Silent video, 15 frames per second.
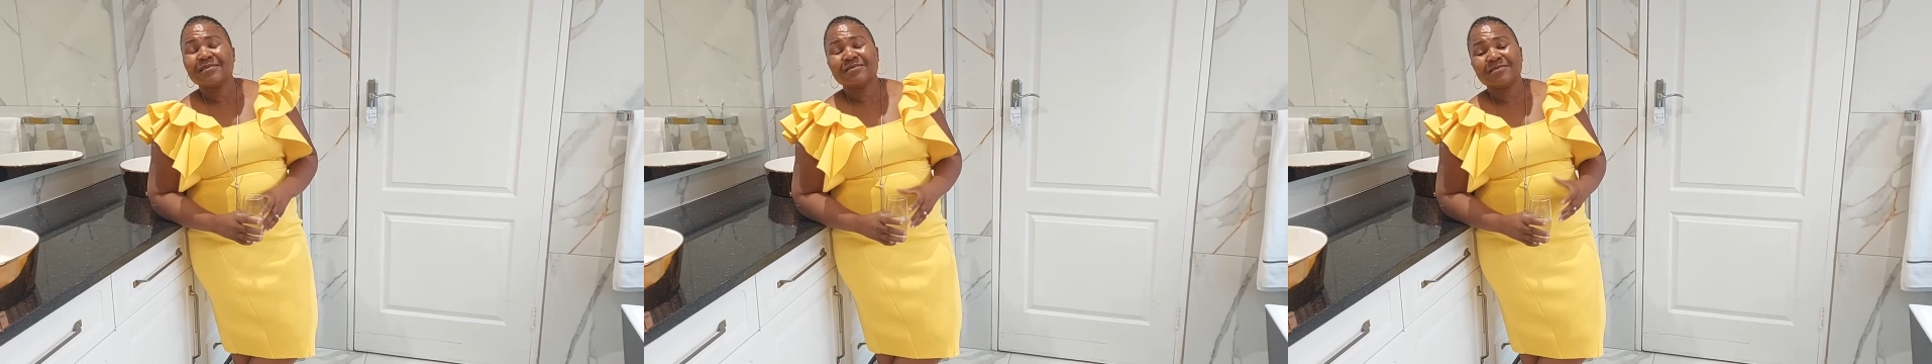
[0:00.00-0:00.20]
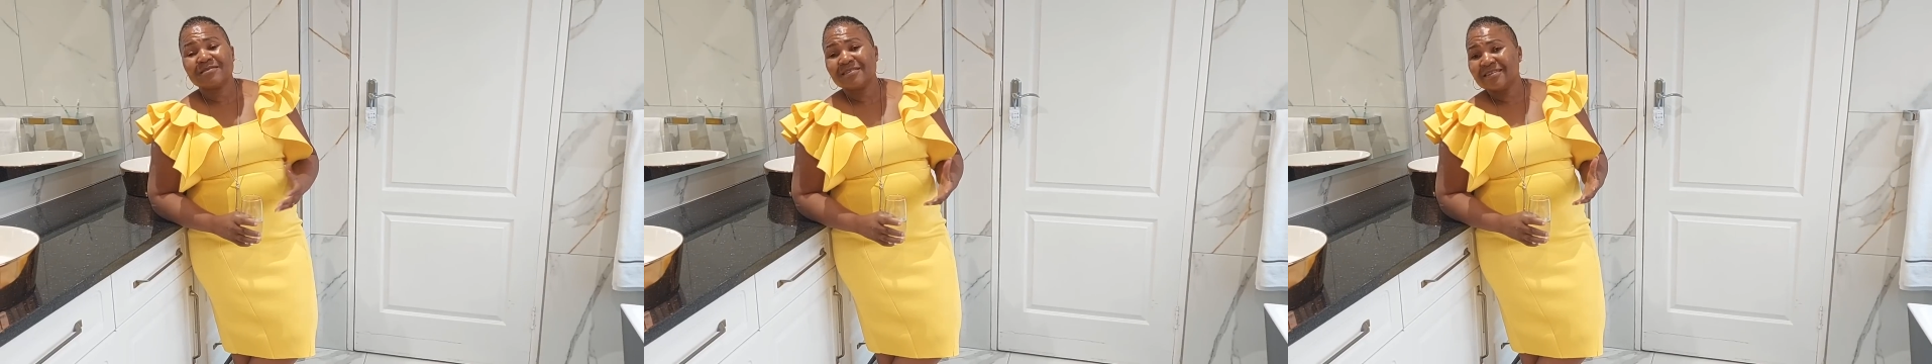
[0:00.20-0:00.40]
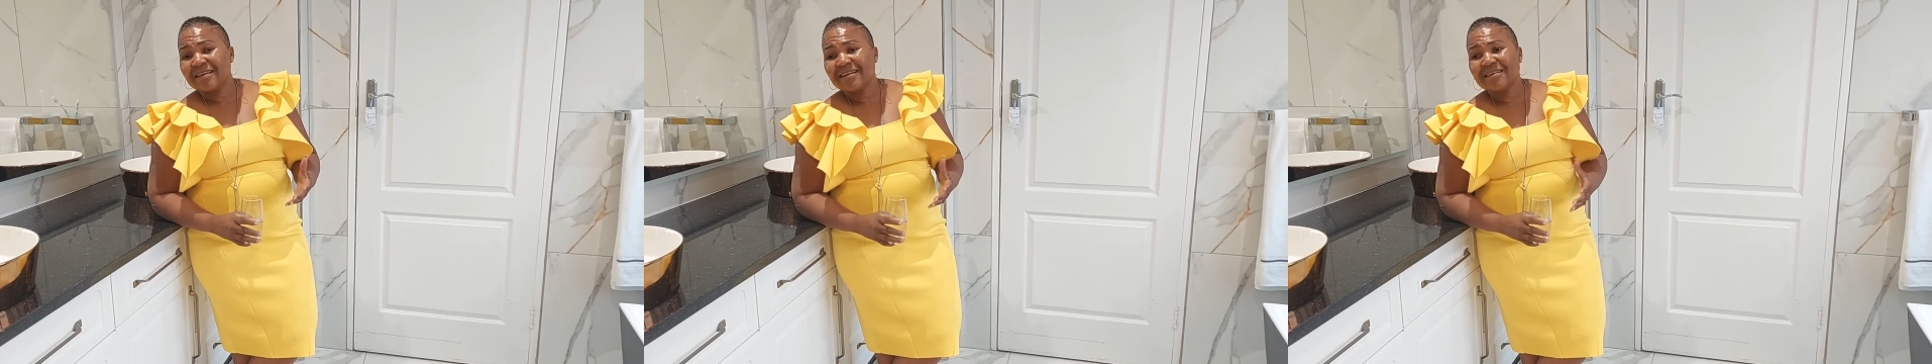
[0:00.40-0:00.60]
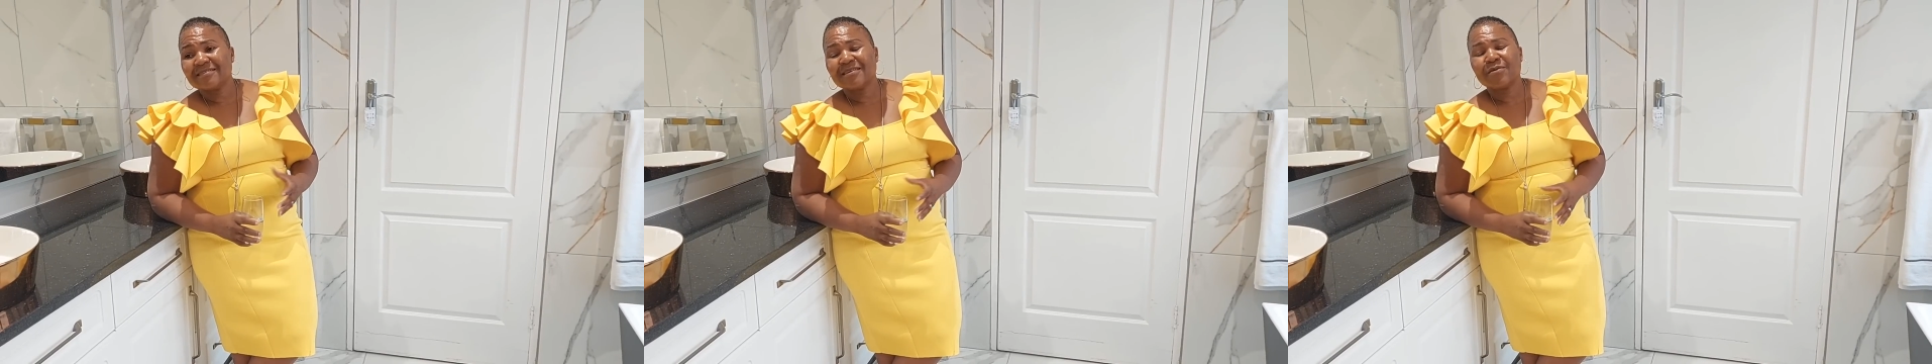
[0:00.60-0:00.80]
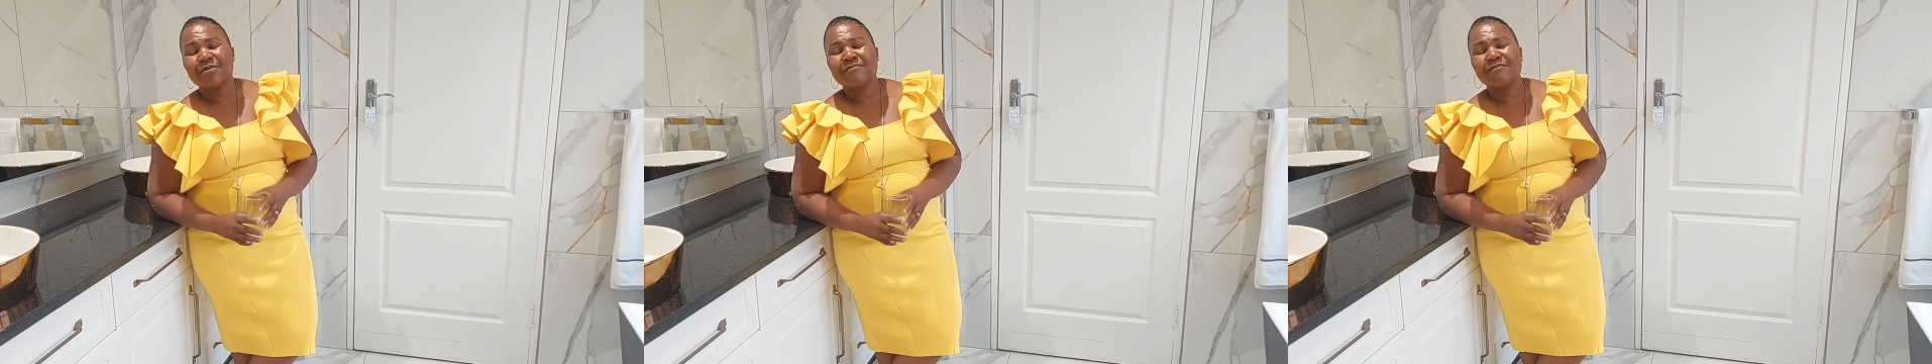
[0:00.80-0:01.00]
So tell
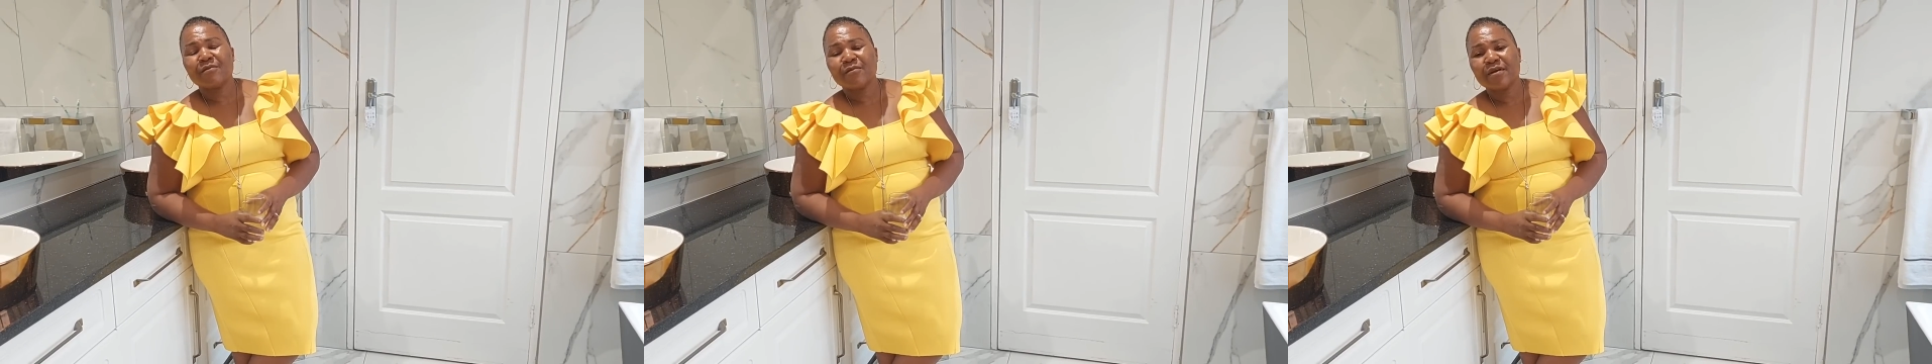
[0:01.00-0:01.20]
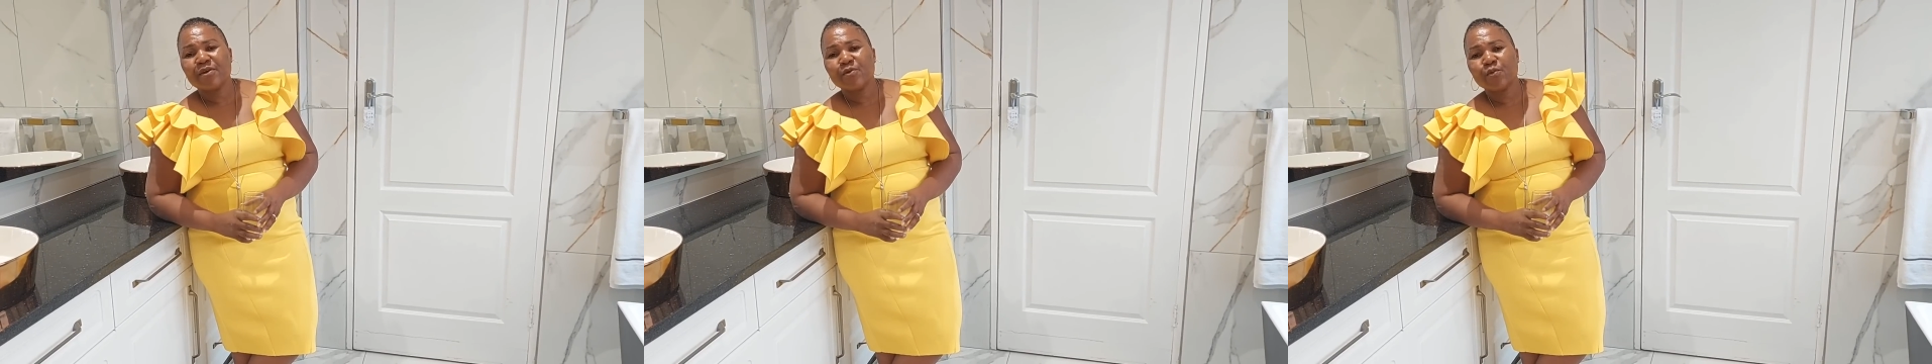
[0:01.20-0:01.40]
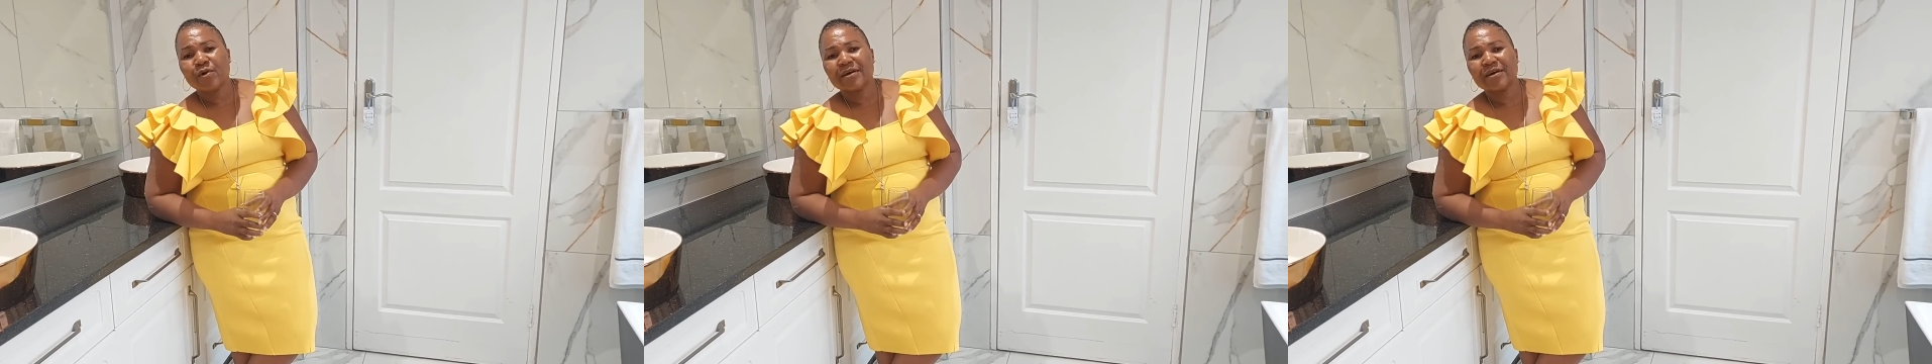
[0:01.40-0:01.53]
us however way you